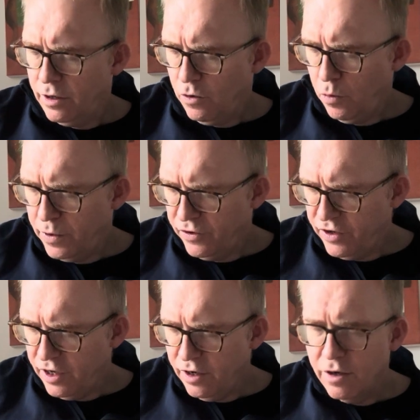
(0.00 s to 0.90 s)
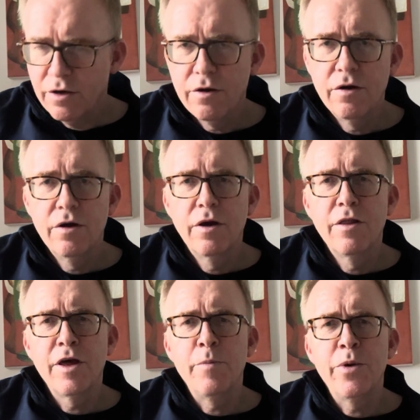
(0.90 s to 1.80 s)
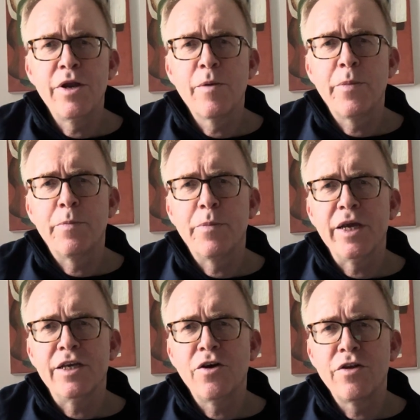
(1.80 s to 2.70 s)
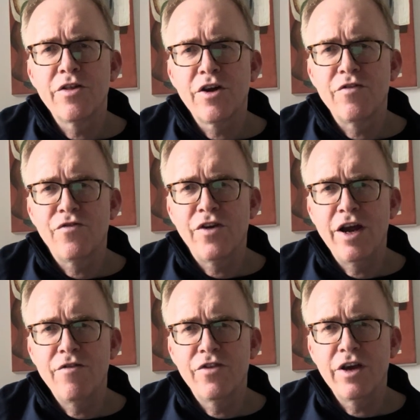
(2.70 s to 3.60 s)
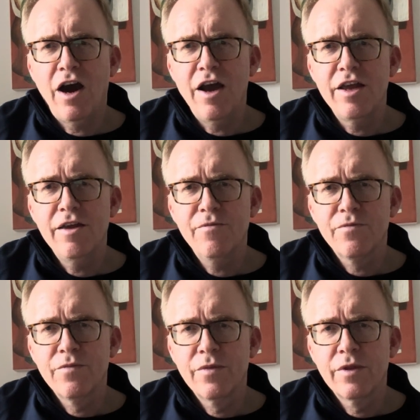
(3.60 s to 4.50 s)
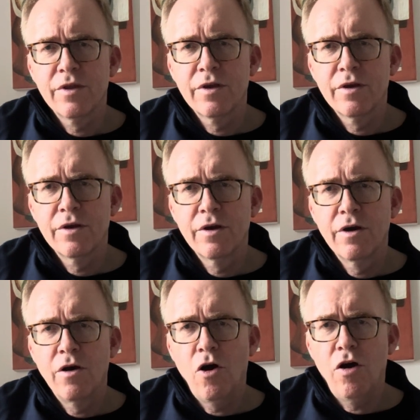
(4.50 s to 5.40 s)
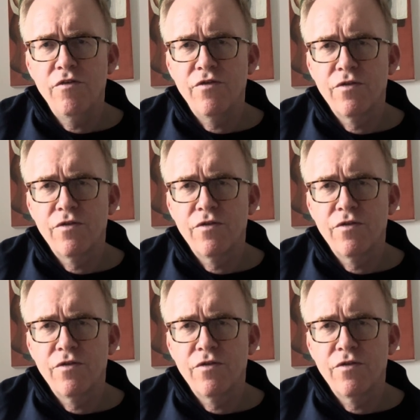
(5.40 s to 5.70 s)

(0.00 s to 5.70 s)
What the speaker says: open D, then put your pinky on the 3rd fret of the high E, off,